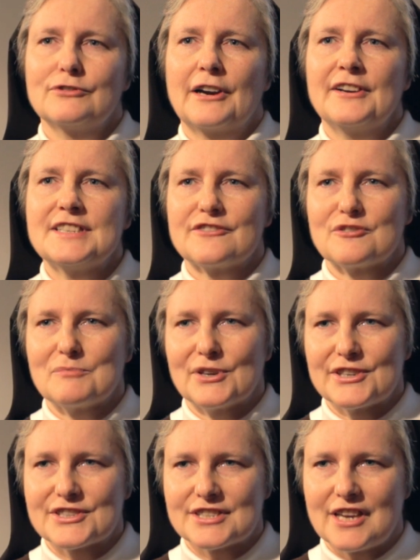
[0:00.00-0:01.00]
very different
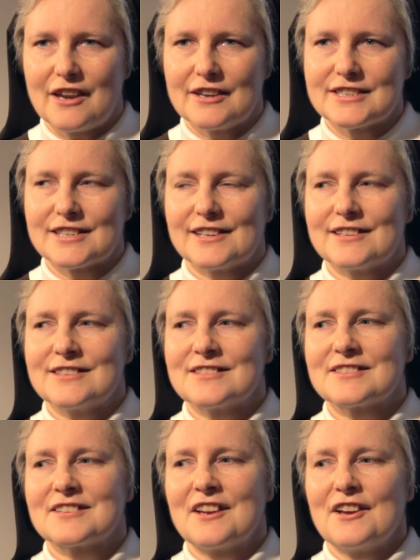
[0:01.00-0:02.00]

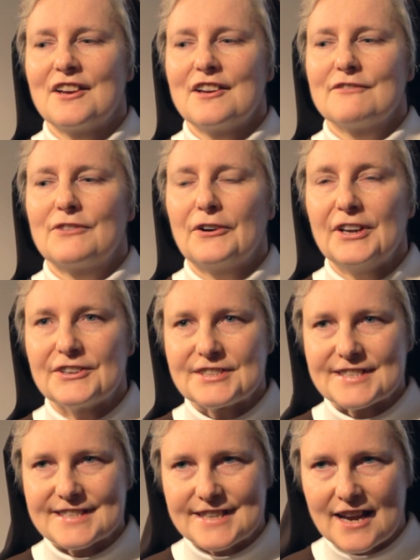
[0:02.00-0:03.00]
personalities, very
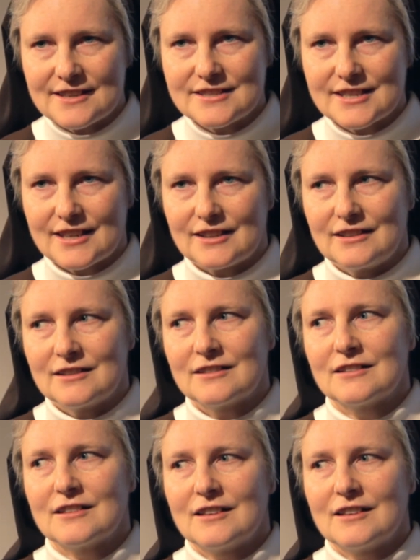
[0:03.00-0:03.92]
understanding,